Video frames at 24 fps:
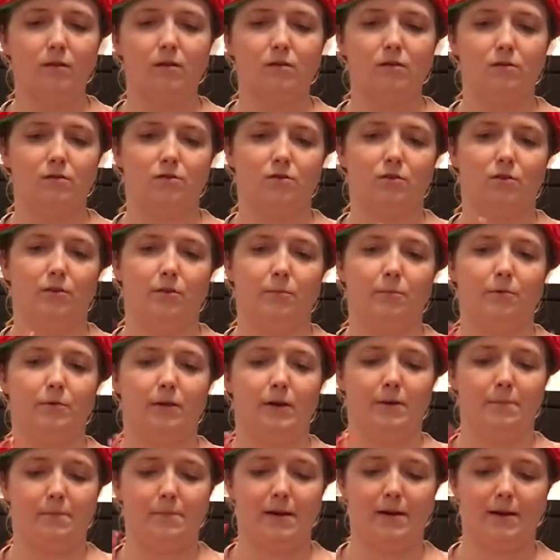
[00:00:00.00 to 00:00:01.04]
So we're pulling
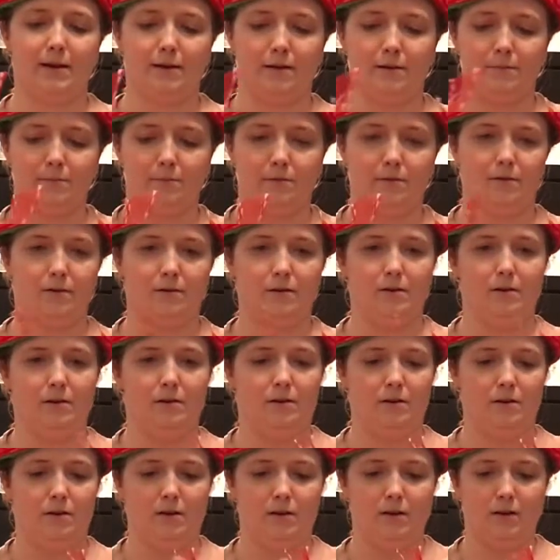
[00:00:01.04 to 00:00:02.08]
it back up
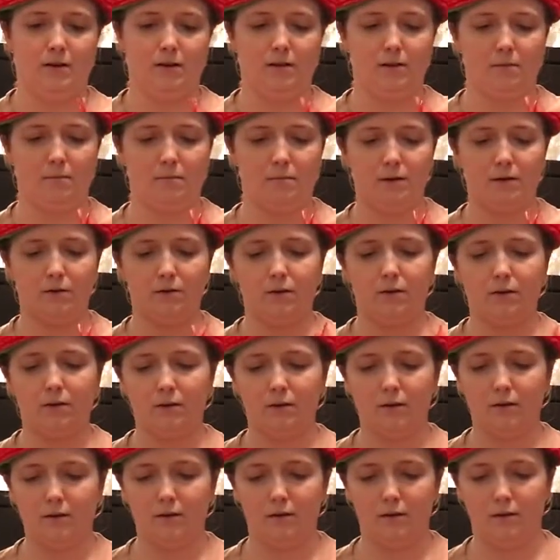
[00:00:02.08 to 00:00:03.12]
in the
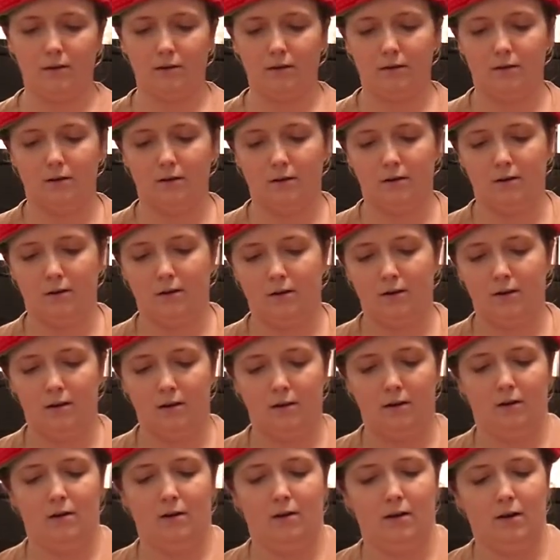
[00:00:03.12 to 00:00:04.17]
middle,
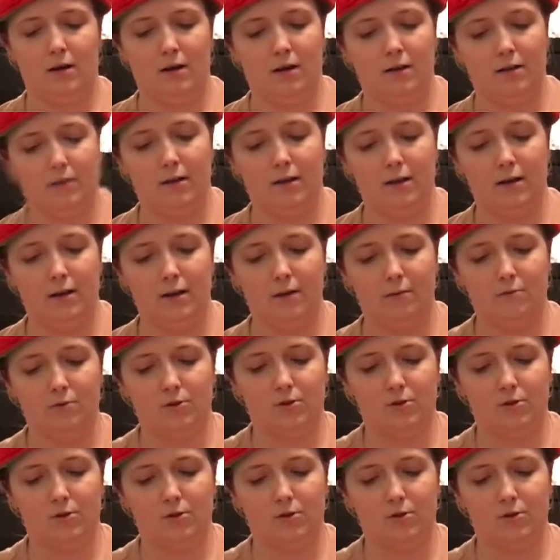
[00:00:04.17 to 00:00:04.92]
and then we're